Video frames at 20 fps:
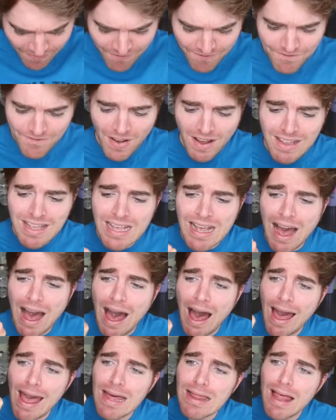a fucking
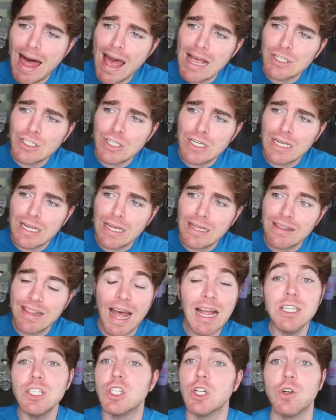eyelash in it.
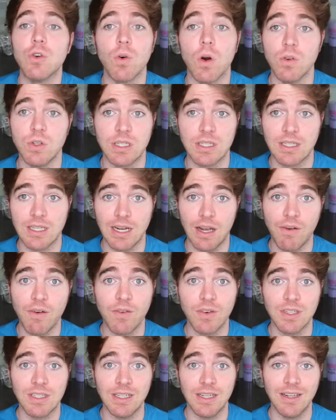That's the grossest thing I've
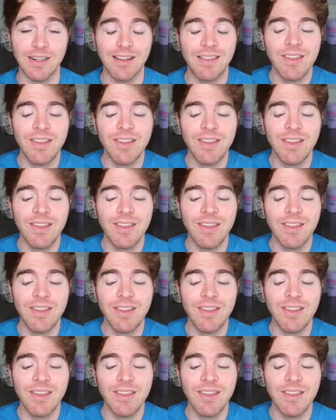ever seen.